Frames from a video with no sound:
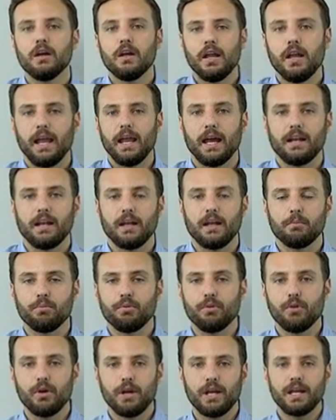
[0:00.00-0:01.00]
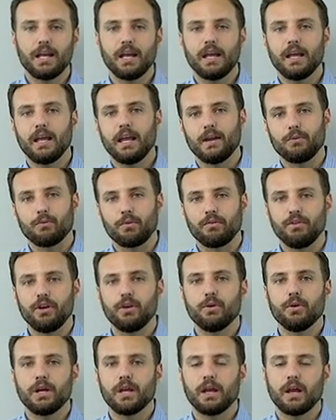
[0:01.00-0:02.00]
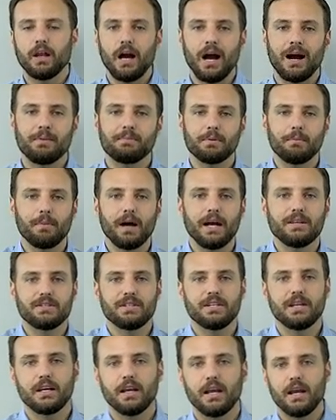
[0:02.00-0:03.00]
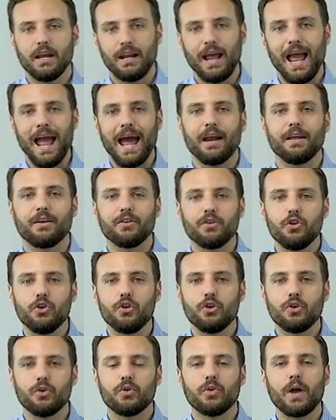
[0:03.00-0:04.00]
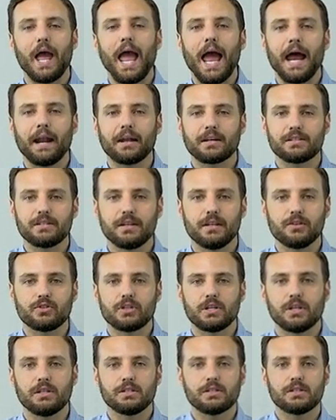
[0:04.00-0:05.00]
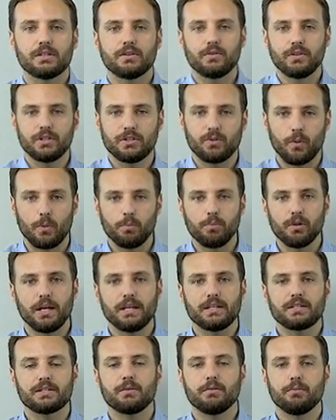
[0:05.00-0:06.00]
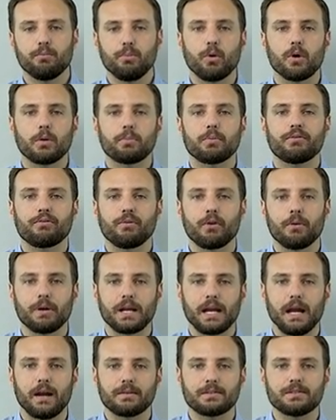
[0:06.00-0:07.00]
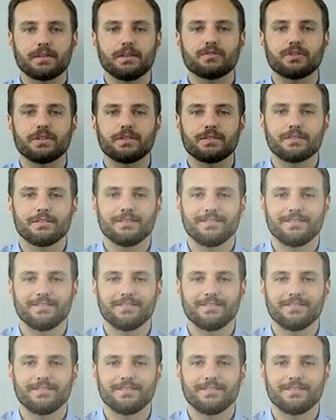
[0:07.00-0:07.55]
and employing it in reviewing and optimizing and adding new ad extensions to replace poor performing ad extensions.